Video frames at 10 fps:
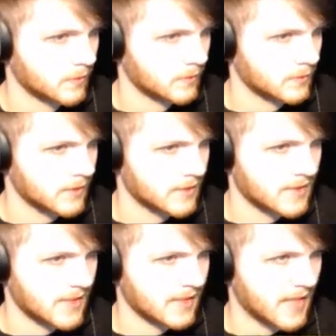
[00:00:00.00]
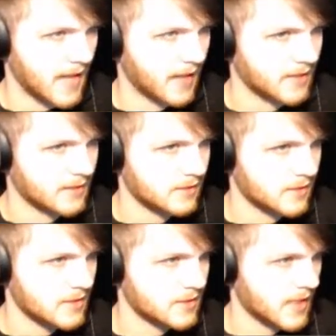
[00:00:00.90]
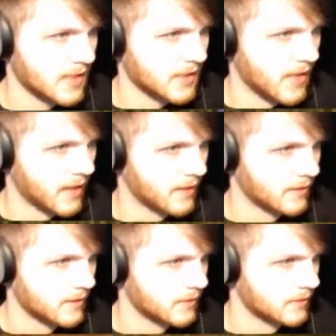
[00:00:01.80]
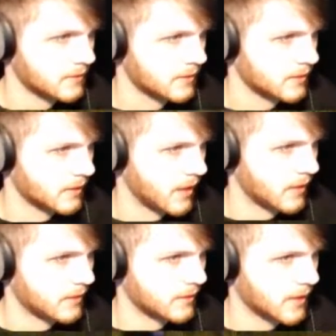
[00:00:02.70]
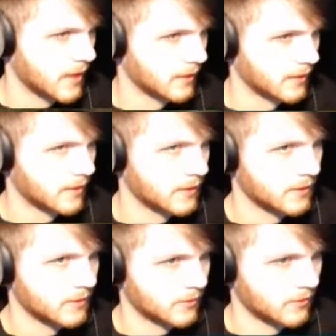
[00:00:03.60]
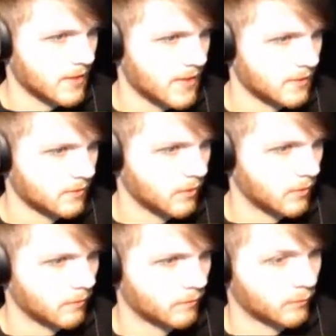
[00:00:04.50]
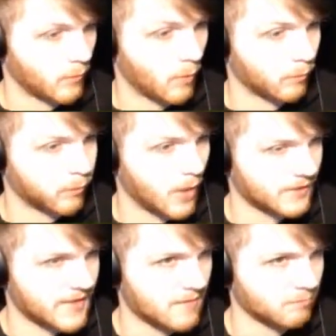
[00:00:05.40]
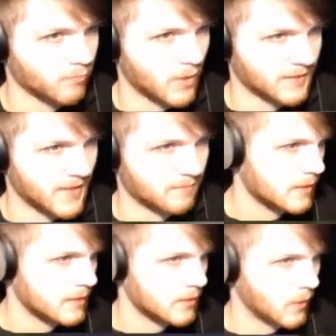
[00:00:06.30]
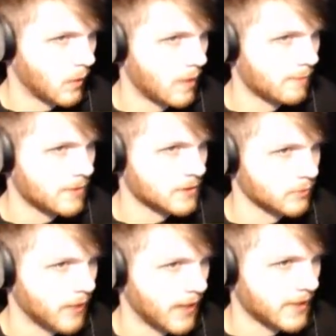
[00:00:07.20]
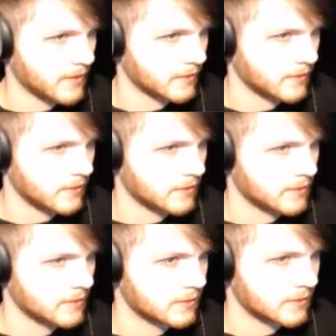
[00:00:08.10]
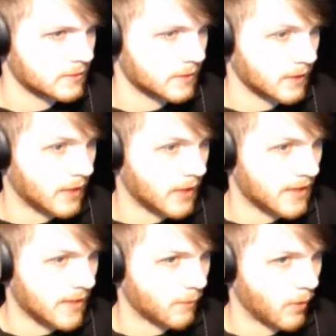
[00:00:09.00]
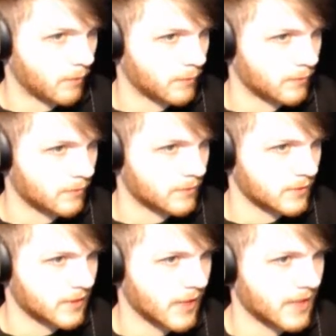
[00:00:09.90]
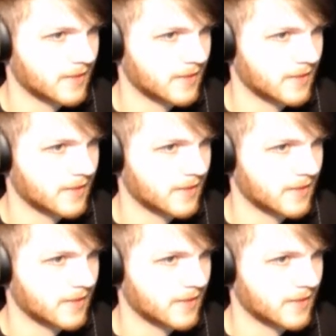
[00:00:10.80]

Just like that. Just like that. Got you got it. Right. Oh, wrong, wrong tent. Wrong tent. You go up this way. Cut that rope. Cut.